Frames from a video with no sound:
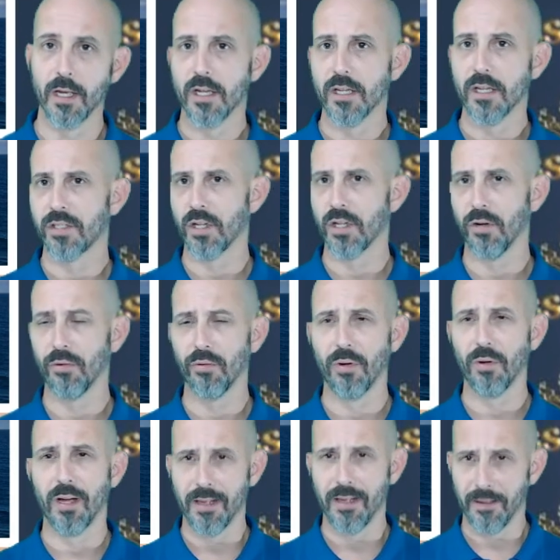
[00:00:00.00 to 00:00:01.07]
So
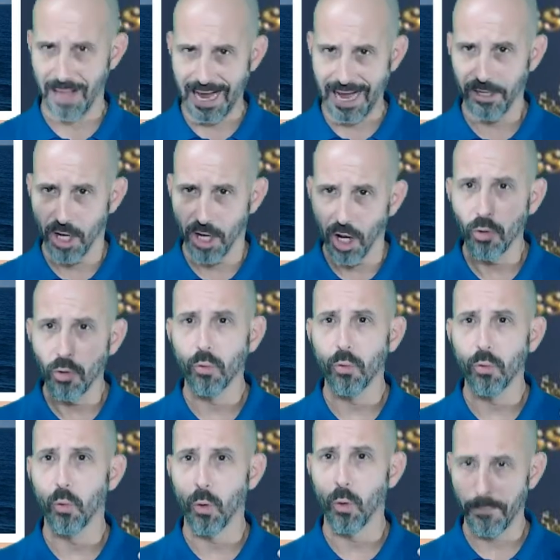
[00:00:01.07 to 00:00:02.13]
I know
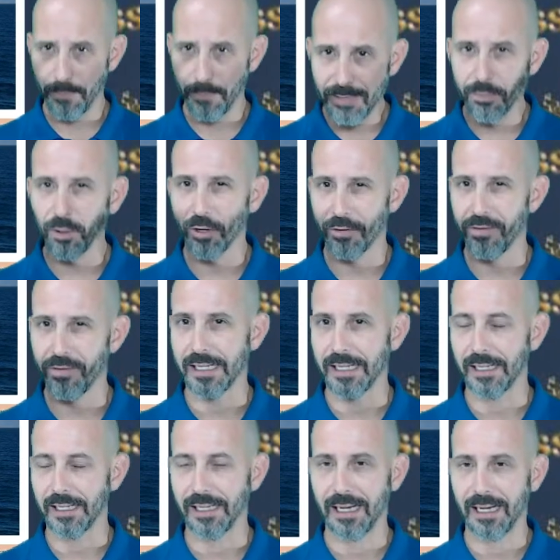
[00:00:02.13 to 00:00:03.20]
what people are
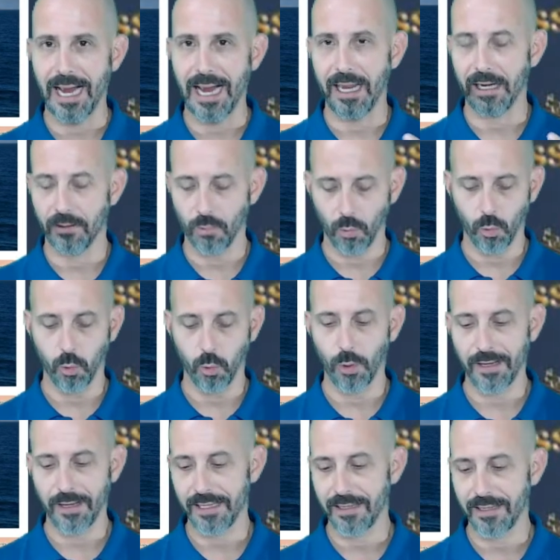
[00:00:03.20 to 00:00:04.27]
thinking, and
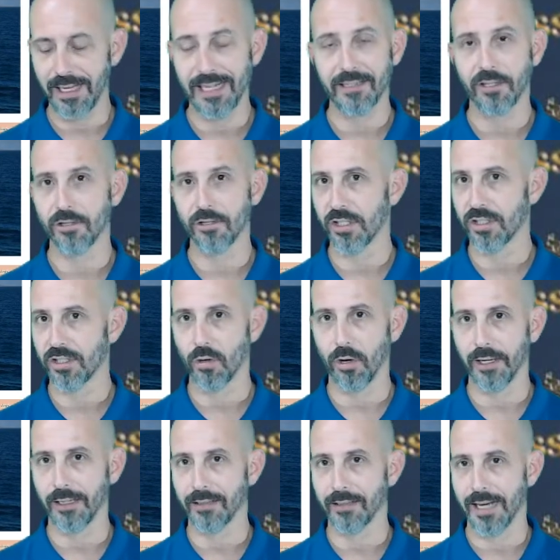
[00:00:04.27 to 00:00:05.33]
when they think they're just
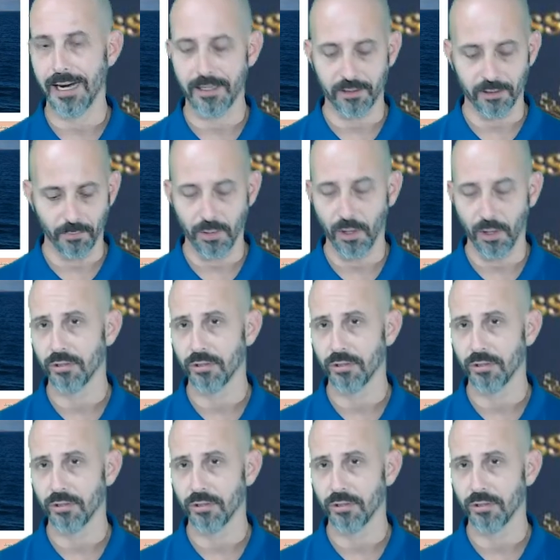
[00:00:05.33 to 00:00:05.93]
going to take their birth